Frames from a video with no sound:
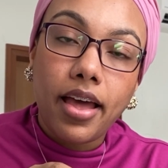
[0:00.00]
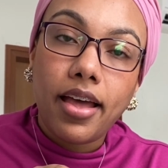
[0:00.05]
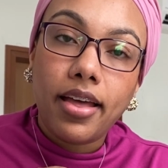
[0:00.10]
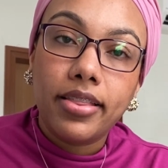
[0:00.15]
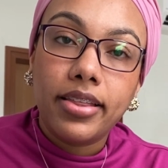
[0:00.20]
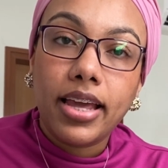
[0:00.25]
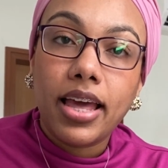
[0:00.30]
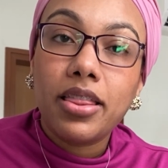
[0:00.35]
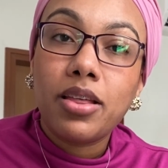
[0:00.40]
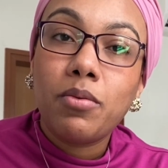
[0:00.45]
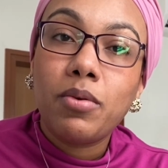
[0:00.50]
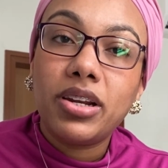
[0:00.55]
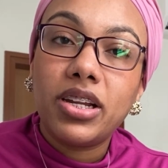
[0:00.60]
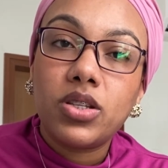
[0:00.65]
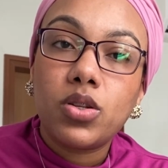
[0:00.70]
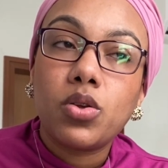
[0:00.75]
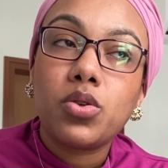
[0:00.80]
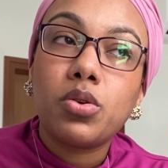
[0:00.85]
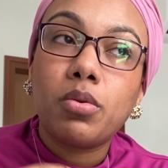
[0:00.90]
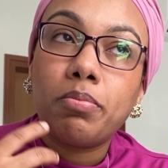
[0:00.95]
The other one
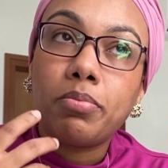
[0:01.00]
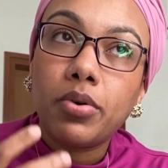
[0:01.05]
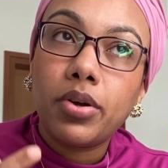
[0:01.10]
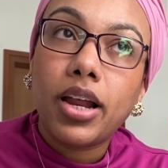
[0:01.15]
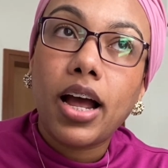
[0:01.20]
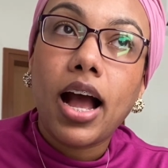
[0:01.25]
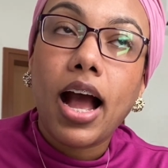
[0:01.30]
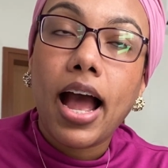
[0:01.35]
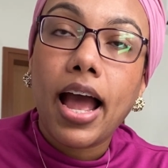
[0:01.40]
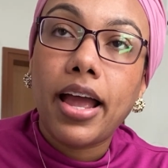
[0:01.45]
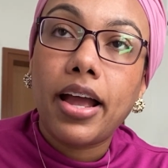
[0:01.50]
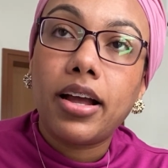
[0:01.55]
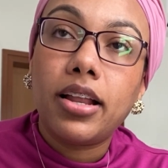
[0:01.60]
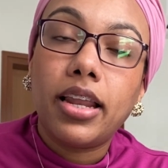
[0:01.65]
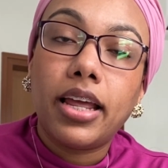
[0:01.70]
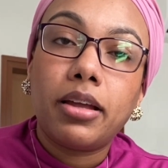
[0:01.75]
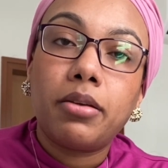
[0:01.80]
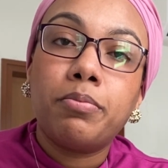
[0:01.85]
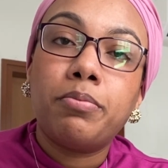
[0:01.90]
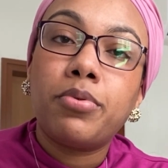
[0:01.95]
is also put a higher,
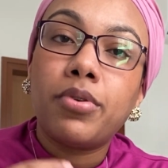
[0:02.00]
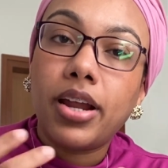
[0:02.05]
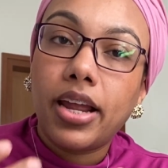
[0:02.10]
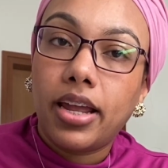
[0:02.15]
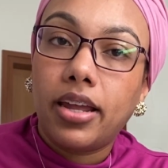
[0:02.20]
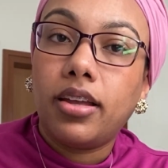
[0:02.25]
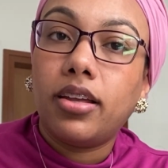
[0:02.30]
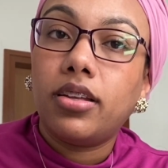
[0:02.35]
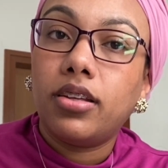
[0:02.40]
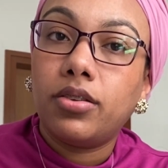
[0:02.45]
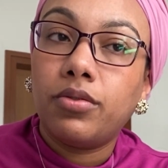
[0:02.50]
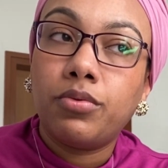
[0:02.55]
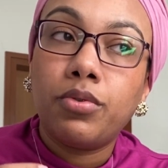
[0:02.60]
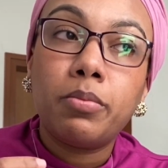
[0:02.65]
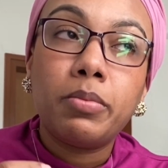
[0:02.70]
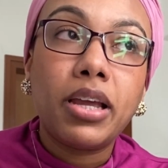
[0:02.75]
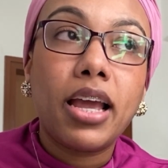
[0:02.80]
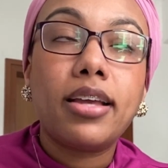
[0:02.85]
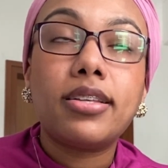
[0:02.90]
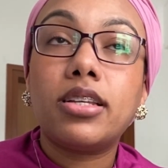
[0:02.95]
like, pray. For
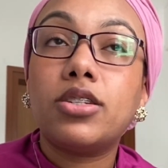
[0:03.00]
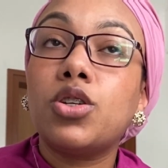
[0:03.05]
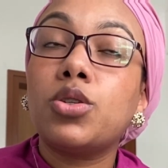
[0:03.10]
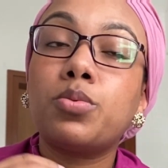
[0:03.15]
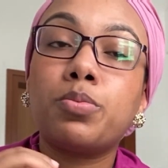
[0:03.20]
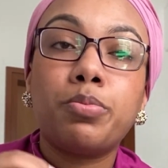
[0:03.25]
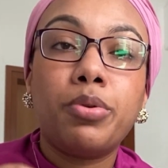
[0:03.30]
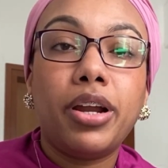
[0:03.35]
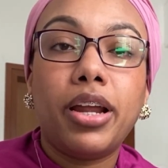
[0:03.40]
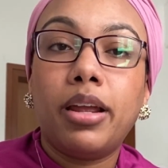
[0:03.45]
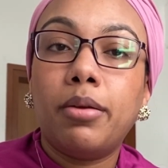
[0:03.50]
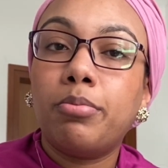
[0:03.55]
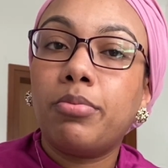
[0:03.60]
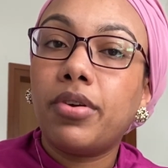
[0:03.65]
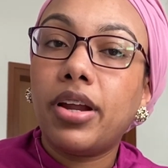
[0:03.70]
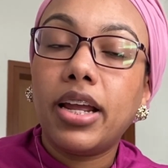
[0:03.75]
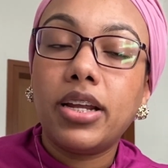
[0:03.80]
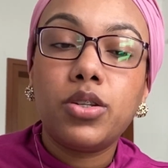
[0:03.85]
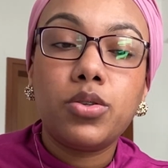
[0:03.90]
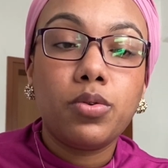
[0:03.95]
me, I say just pray.
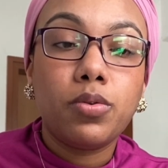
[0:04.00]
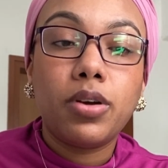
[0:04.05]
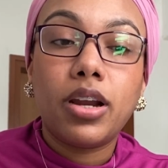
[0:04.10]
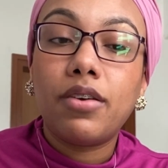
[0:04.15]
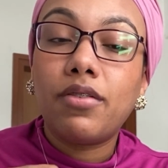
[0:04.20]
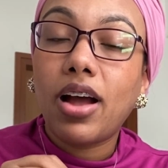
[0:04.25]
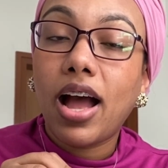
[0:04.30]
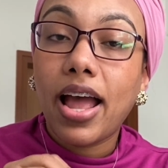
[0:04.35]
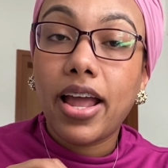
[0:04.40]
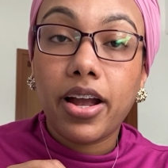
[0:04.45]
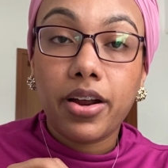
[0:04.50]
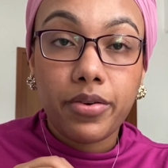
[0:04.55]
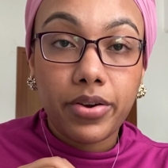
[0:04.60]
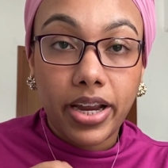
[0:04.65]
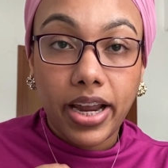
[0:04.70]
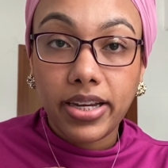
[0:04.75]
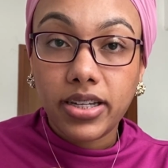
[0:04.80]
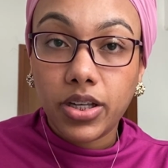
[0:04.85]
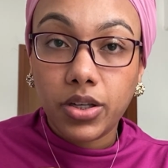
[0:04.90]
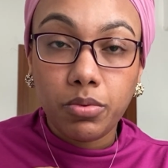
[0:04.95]
Pray to whatever higher
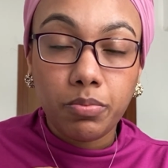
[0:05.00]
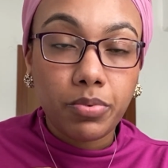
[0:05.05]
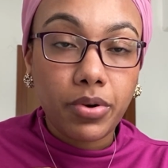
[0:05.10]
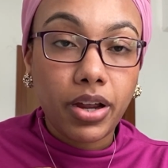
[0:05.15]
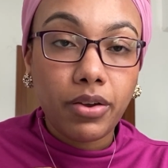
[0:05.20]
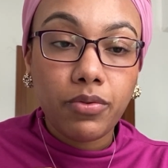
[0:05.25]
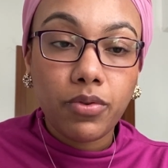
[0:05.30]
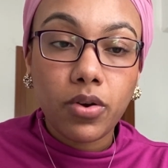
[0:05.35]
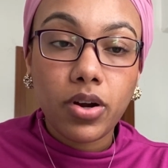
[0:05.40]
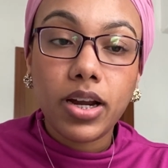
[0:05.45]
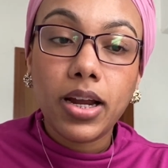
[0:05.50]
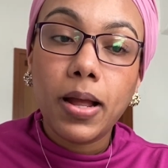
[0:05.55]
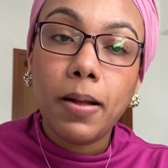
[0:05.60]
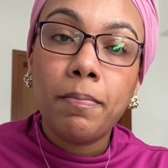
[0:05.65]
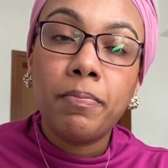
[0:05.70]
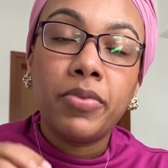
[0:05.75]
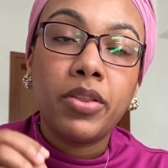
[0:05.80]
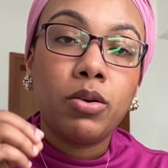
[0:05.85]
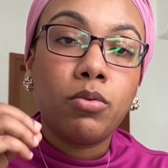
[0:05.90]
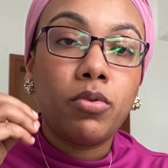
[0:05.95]
creator you pray for.
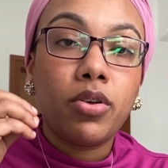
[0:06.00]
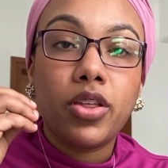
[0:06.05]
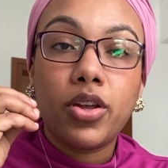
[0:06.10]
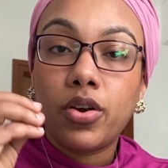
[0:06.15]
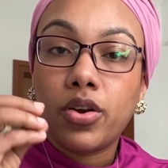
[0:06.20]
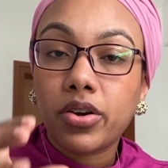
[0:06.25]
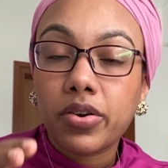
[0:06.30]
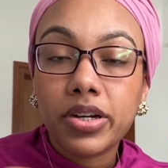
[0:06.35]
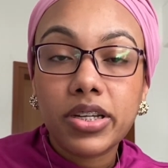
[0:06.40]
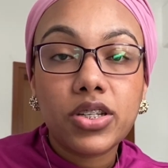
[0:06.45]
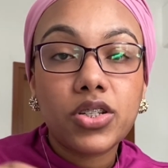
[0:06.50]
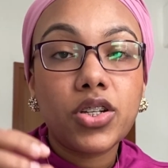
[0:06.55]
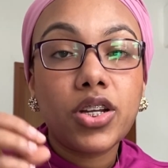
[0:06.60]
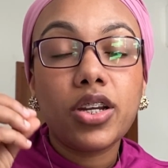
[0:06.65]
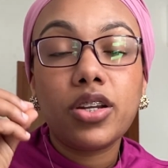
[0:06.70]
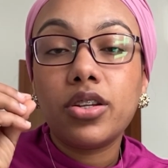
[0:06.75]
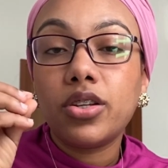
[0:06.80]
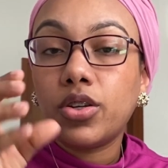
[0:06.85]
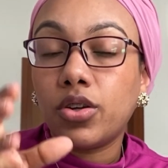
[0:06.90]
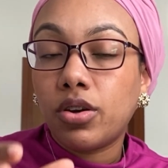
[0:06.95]
Whether you're a
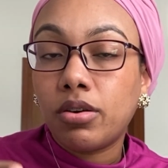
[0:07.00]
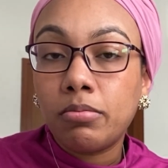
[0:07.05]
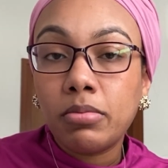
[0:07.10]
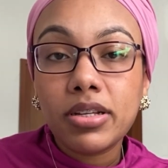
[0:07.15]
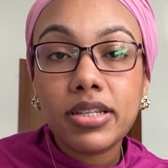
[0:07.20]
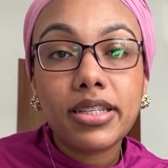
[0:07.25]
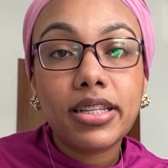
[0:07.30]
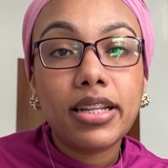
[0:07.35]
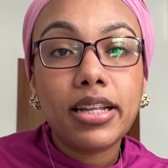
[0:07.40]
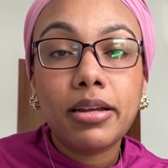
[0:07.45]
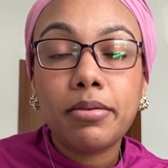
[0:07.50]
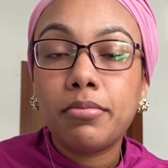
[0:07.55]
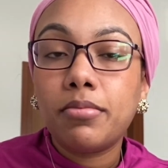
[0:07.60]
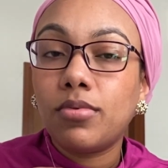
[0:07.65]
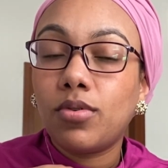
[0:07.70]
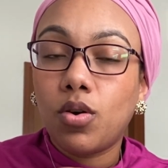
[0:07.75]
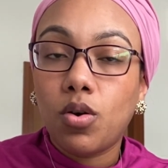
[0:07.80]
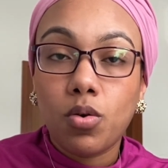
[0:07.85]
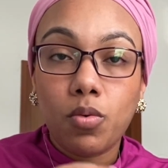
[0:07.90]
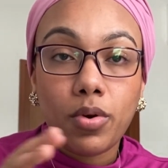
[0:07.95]
Christian, you're a
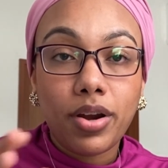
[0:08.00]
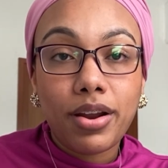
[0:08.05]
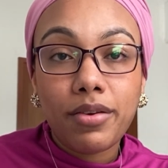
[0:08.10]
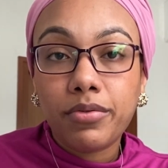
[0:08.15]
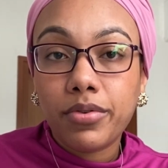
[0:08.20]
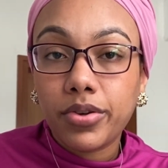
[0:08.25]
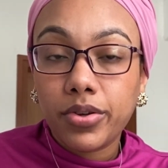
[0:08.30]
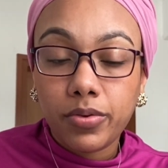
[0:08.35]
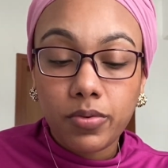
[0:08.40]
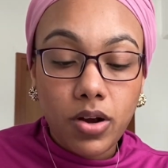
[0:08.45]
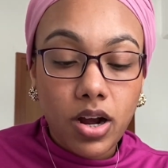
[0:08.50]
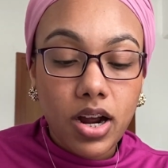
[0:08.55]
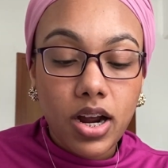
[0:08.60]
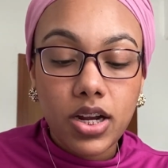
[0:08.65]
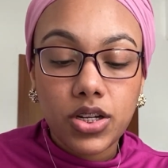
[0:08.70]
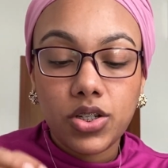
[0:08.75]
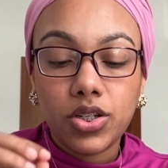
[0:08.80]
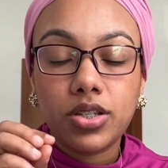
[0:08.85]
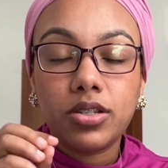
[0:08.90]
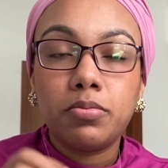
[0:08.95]
Muslim, or whatever you
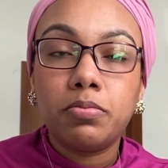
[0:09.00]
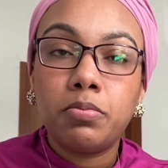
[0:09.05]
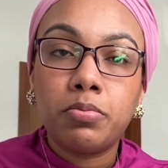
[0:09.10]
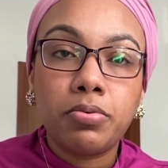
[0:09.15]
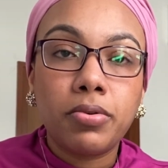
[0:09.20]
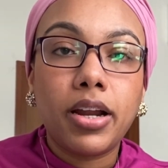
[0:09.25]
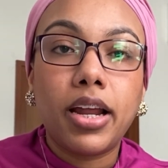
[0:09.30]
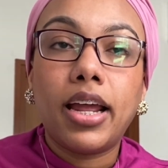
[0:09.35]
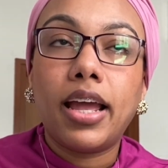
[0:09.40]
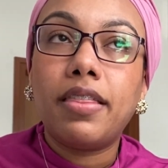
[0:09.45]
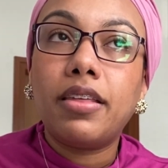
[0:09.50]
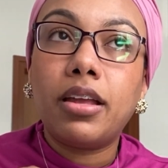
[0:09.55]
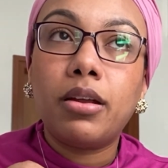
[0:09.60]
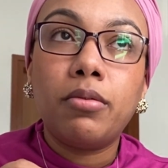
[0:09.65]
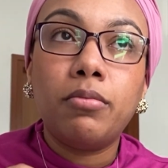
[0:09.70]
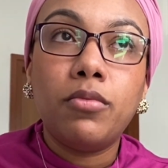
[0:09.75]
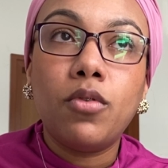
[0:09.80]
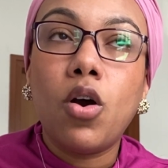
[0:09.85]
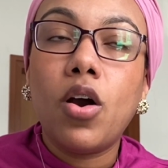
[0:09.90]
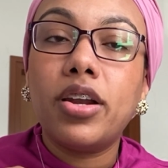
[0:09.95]
are, just pray. I
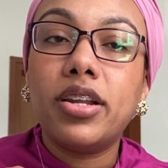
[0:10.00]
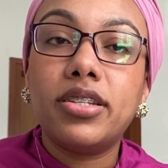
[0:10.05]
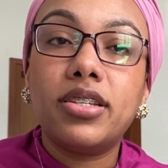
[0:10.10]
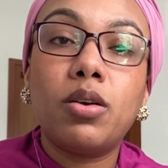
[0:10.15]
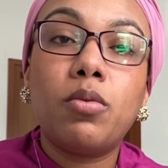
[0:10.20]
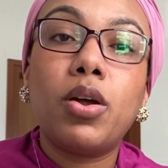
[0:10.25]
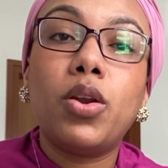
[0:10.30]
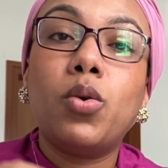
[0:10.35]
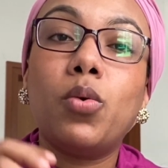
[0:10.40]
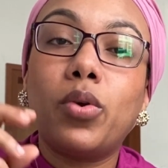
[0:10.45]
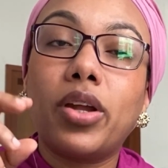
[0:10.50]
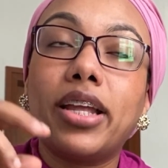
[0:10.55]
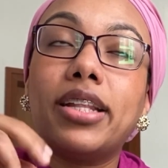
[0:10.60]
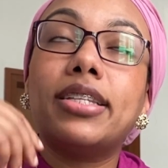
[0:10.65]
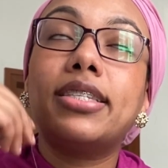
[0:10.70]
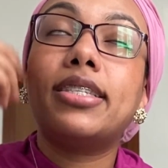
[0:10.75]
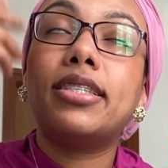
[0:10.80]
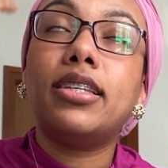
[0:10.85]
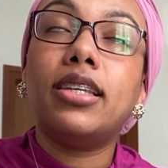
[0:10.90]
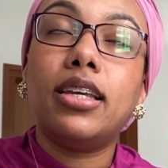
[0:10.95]
think God is the one who can
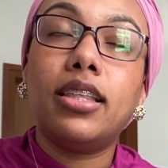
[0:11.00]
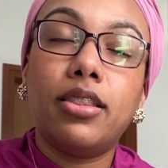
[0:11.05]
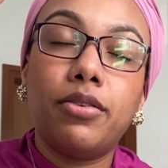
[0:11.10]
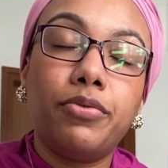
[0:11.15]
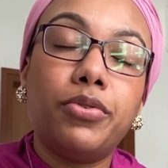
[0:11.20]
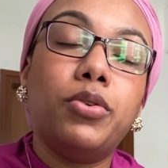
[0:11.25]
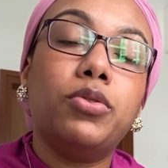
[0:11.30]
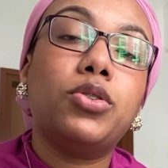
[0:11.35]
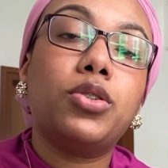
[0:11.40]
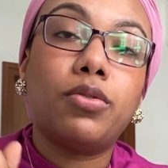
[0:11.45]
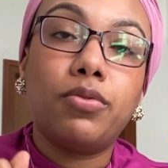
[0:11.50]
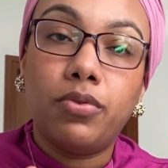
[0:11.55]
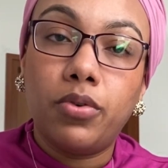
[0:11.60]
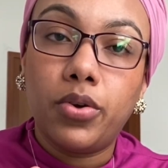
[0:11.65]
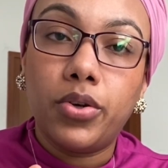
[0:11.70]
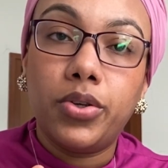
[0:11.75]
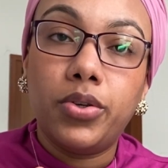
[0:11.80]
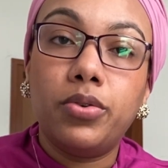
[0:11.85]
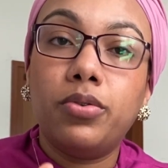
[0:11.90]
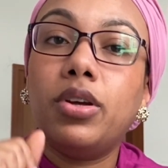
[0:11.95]
see the future
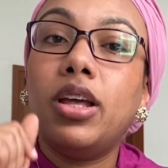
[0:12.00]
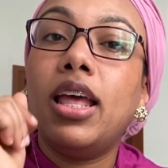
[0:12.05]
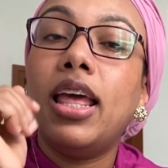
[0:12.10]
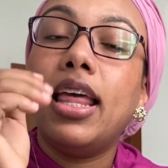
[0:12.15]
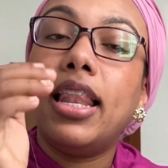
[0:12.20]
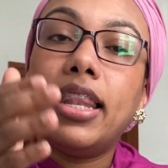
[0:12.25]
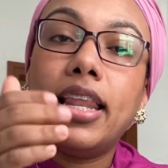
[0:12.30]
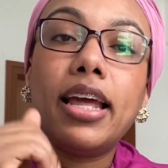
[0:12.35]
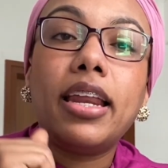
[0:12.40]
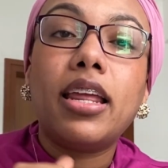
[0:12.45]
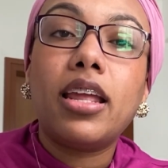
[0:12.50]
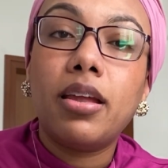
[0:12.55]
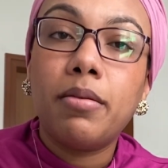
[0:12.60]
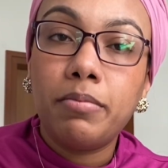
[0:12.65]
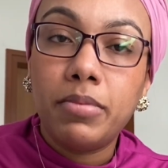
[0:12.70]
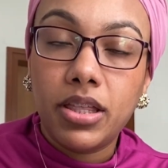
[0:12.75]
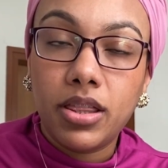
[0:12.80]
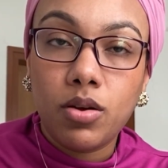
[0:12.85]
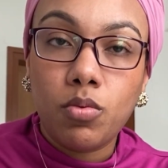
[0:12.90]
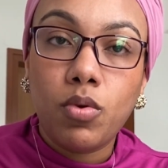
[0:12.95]
for you. Let him
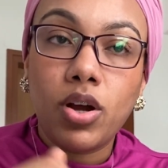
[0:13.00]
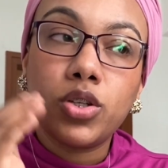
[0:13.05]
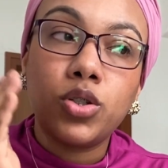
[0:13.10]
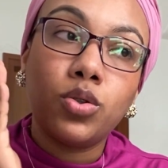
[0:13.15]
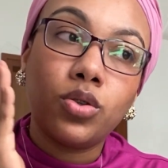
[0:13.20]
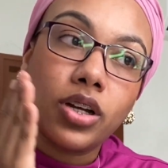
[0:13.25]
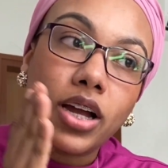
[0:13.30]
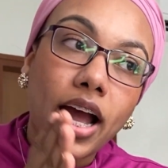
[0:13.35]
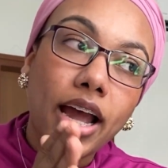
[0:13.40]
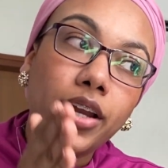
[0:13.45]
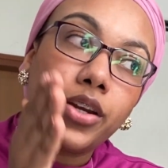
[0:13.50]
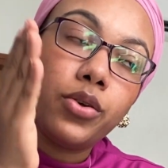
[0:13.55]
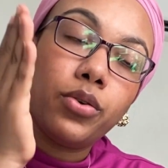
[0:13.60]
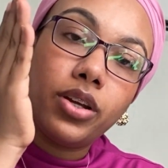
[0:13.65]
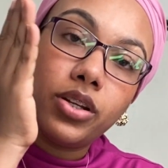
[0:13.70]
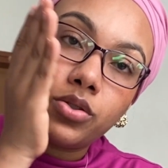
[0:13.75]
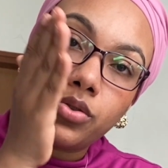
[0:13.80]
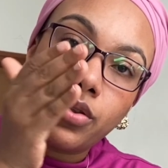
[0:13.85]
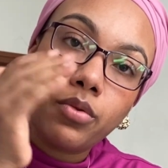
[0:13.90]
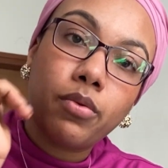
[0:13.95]
be the one to guide you
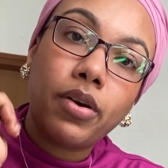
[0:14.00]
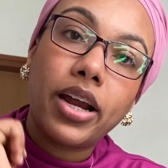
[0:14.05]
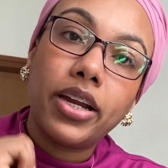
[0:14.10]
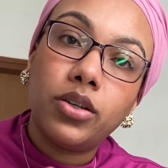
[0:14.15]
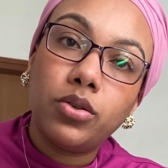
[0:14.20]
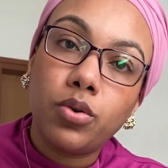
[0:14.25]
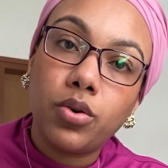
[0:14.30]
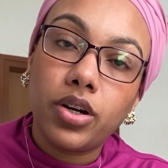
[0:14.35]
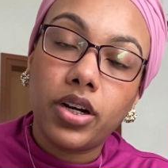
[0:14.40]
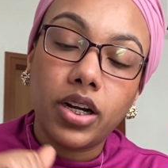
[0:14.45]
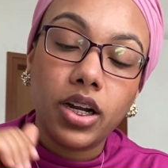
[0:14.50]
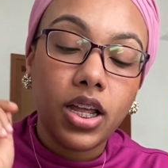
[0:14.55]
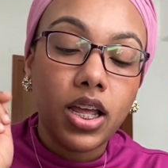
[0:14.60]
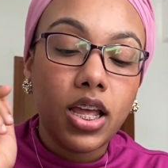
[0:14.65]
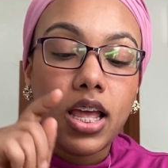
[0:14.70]
into the right door.